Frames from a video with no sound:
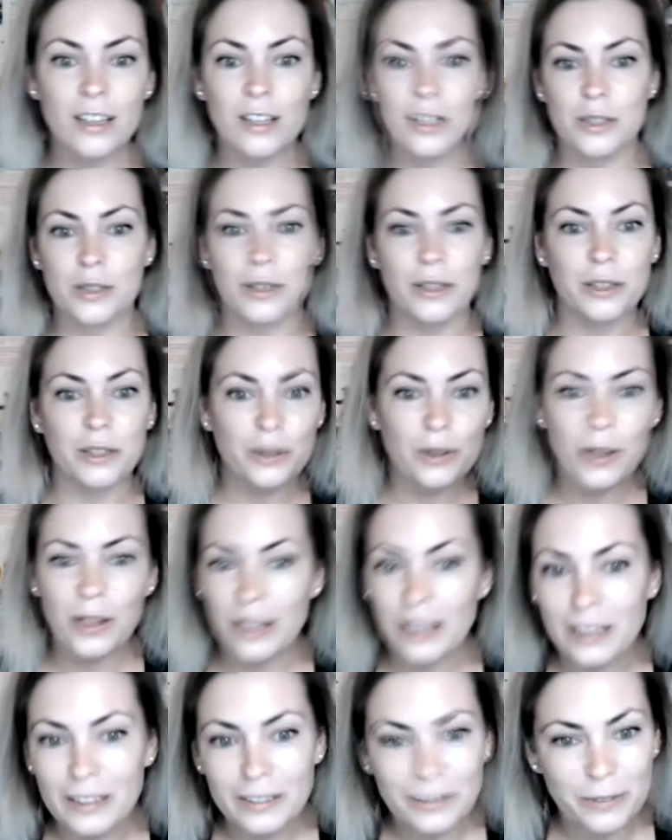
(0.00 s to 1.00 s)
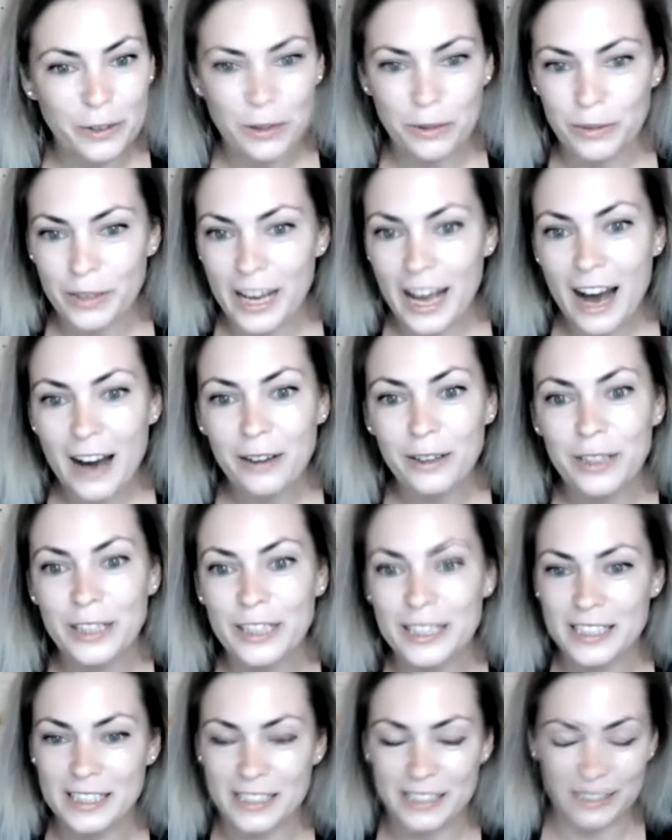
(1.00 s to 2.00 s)
So I Googled for 3
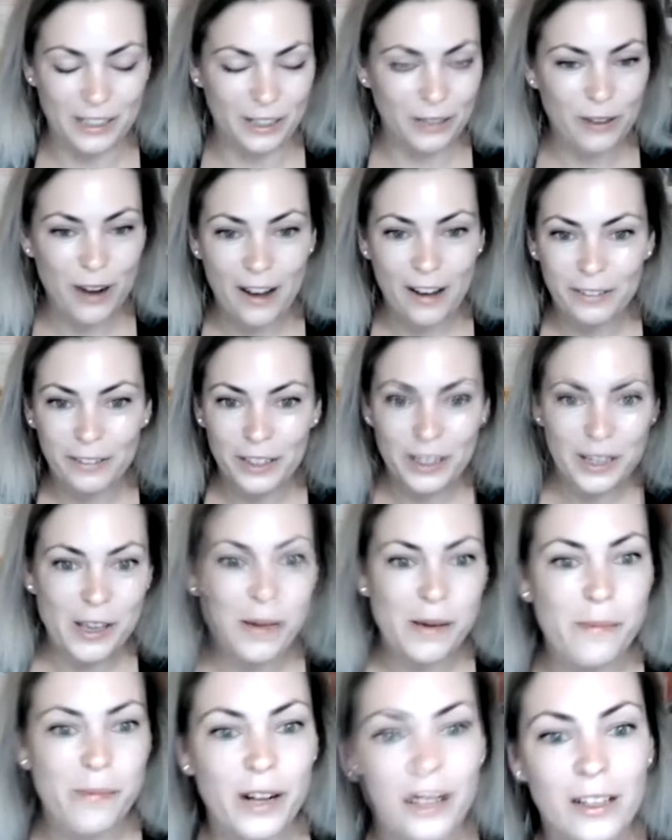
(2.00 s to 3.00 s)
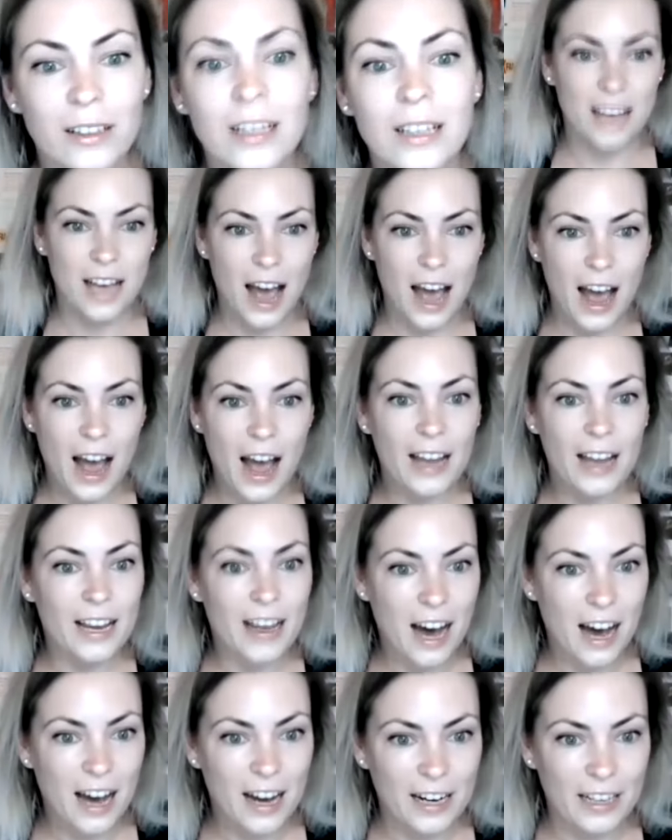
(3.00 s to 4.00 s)
hours and I crafted the email. I
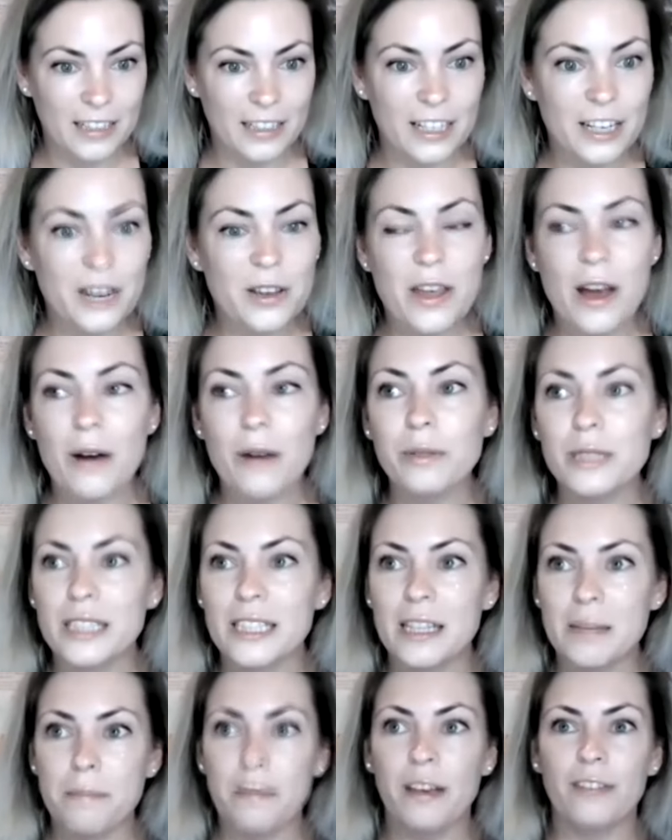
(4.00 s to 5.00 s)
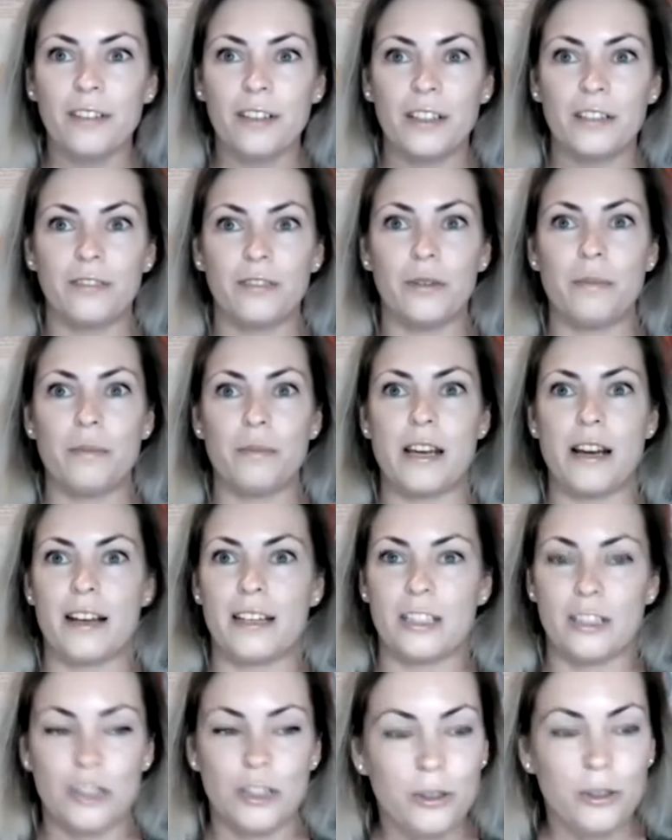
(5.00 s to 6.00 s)
got it. You know, that was an epiphany for me. I
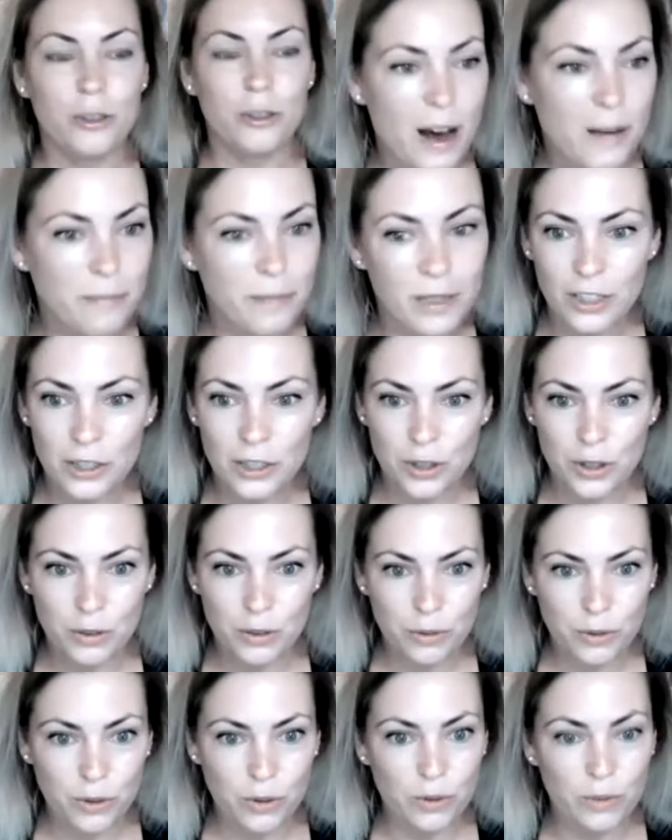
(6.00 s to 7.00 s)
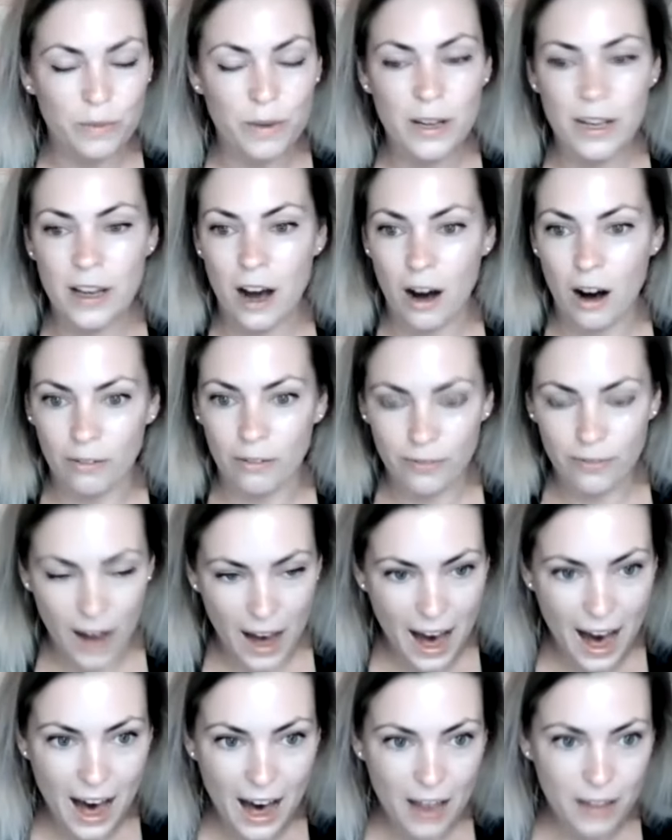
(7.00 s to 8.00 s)
showed up to the room of
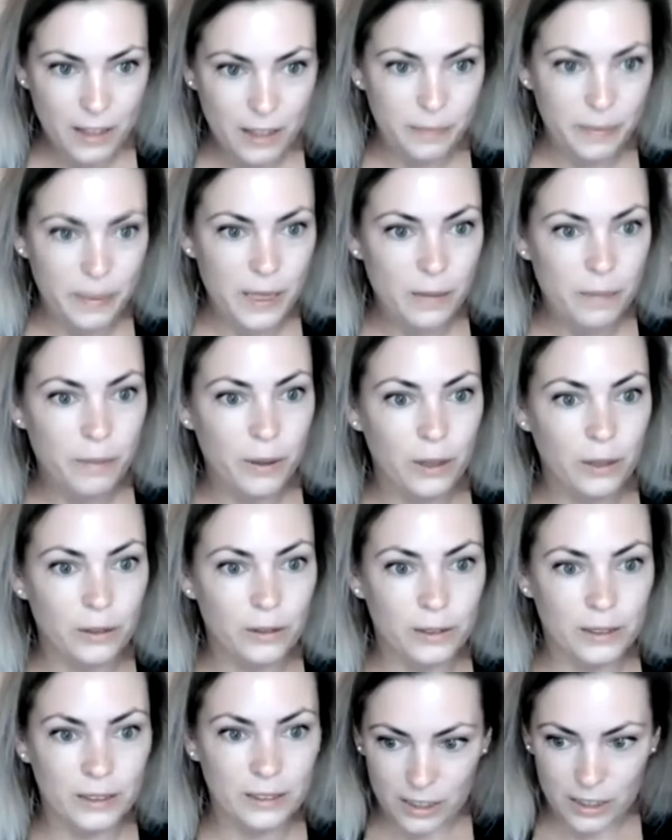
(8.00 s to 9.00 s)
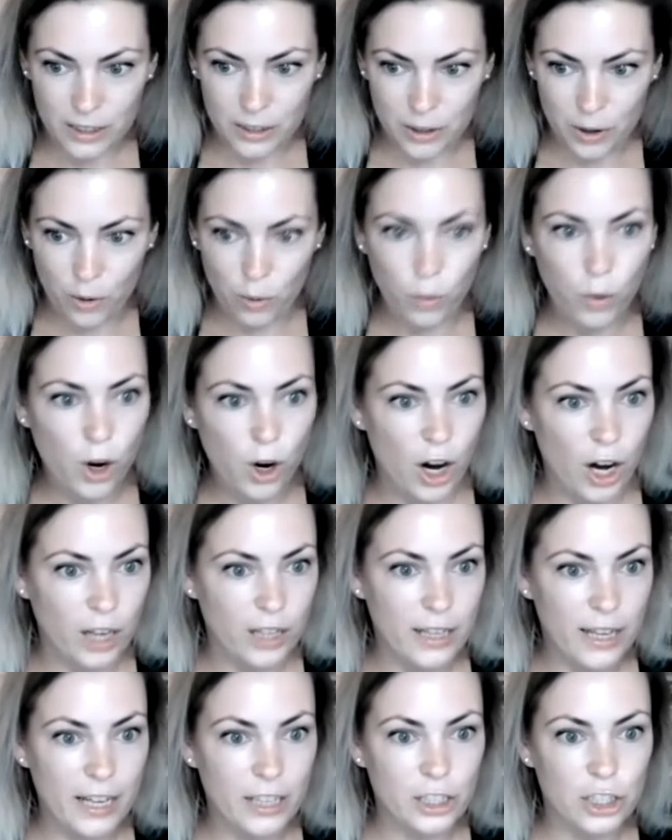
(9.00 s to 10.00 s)
other people's, you know, work.
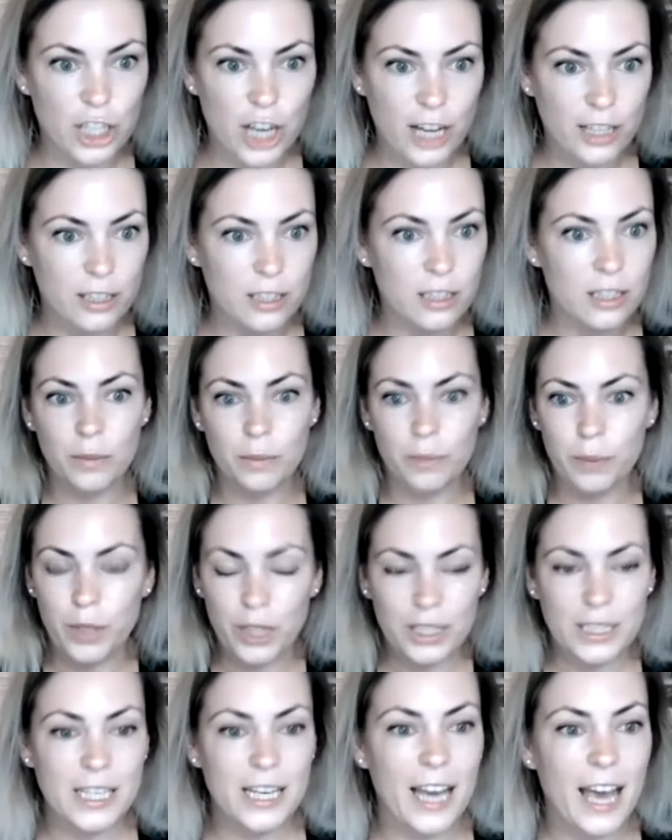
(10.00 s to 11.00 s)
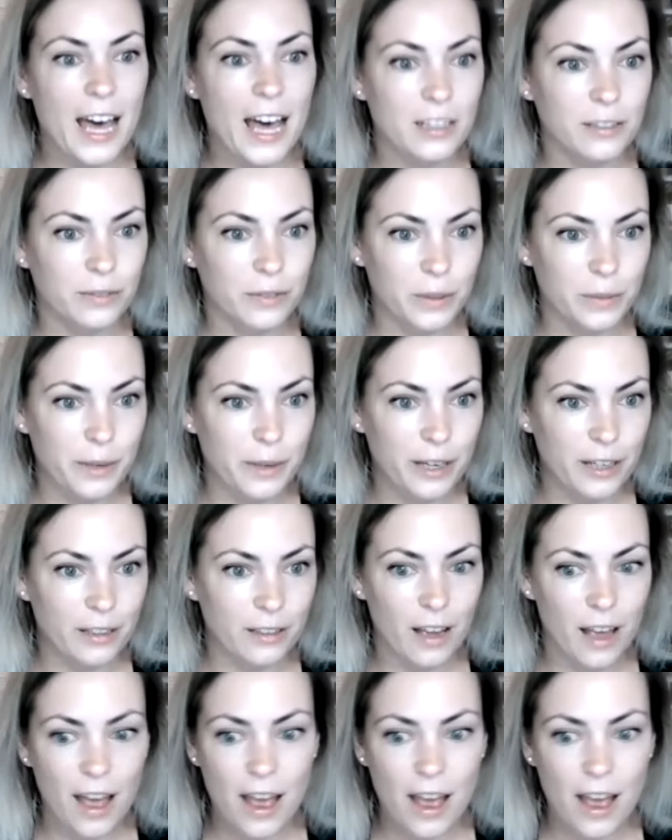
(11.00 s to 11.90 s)
They just put it together for me.